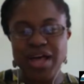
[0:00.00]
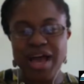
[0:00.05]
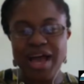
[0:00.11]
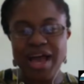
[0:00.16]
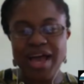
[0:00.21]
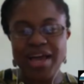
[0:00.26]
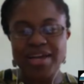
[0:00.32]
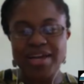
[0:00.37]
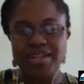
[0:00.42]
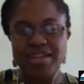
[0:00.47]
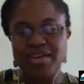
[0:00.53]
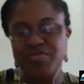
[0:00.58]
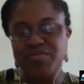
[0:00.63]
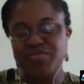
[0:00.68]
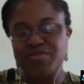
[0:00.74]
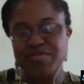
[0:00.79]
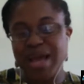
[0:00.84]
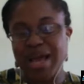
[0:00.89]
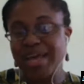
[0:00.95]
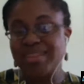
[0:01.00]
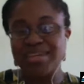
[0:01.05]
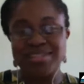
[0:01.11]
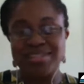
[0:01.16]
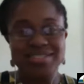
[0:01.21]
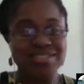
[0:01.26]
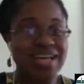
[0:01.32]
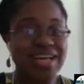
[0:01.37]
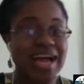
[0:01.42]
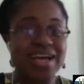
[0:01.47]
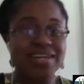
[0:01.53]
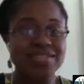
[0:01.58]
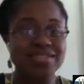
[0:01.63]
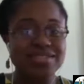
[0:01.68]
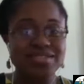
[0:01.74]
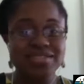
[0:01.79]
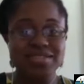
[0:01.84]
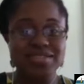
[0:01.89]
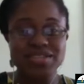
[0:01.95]
I loved math and
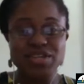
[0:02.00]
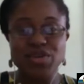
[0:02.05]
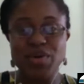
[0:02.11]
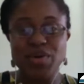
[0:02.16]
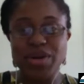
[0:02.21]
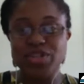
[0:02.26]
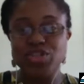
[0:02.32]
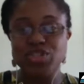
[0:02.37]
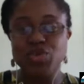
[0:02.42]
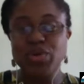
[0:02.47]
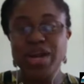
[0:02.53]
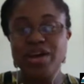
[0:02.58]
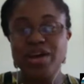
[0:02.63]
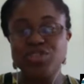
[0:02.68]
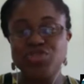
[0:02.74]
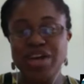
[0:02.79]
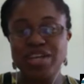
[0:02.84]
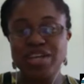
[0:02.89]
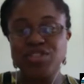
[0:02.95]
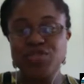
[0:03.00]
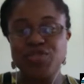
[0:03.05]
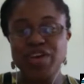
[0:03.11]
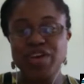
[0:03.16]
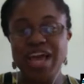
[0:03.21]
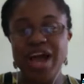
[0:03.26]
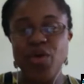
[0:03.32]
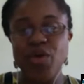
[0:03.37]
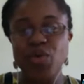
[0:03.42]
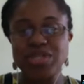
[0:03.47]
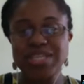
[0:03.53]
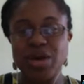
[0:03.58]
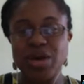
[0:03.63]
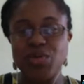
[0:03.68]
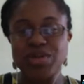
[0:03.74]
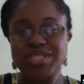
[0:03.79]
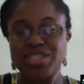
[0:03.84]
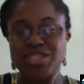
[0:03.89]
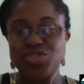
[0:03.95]
science, you know, and so when I was trying to figure out what I
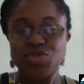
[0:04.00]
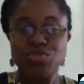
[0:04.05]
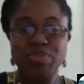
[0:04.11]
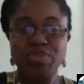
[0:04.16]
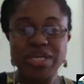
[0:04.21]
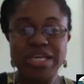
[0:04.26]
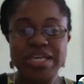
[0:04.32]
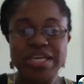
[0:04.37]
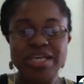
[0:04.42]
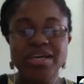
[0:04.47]
wanted to be,